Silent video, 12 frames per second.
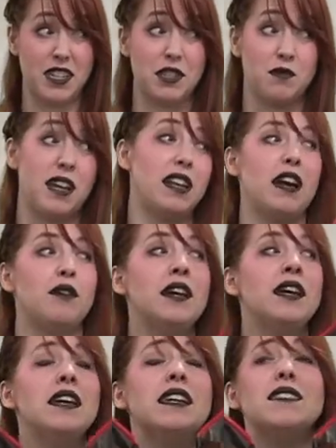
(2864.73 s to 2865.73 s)
because right now
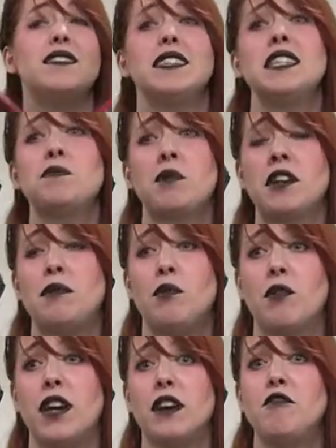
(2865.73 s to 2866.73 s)
this is pretty
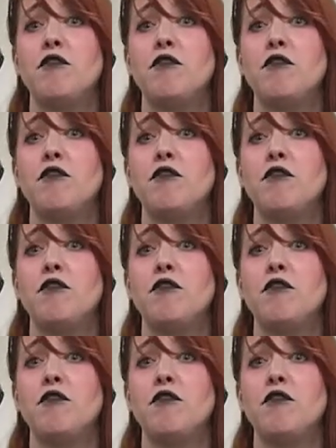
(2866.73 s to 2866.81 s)
boring.